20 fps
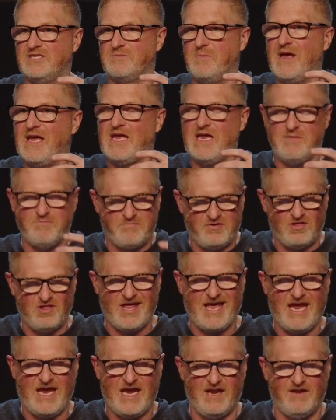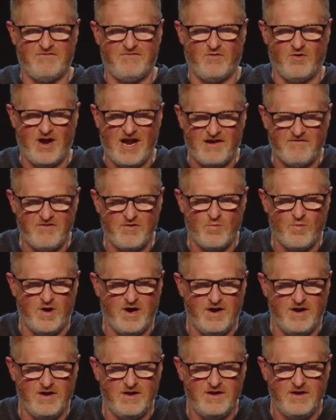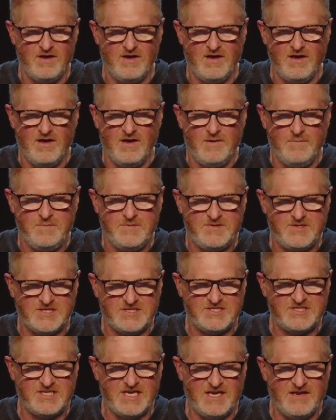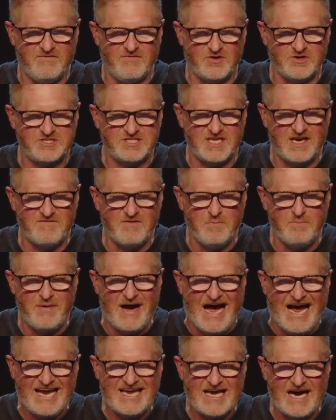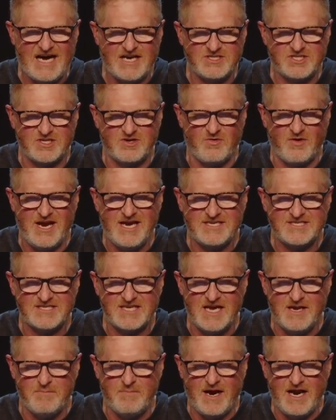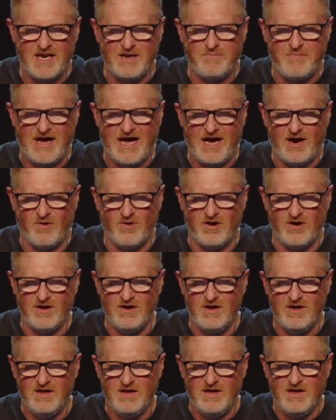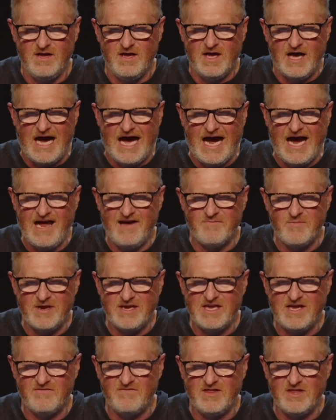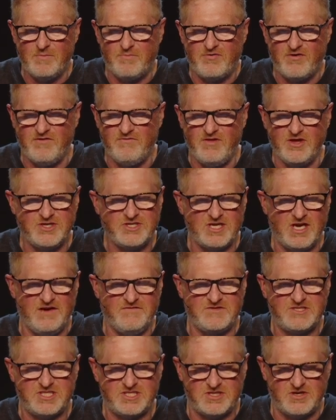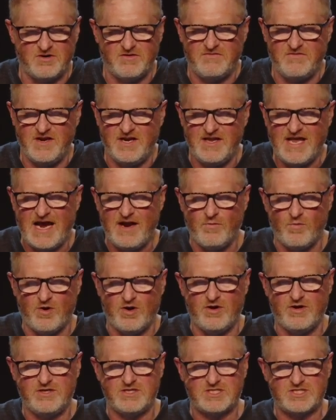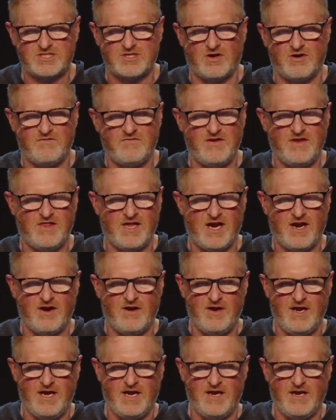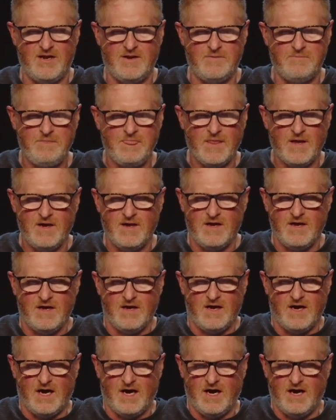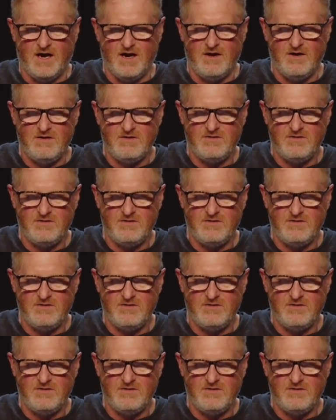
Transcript: making plain for everyone to see. Verse 7, by God's grace and mighty power, I have been given the privilege of serving. That word serving there in the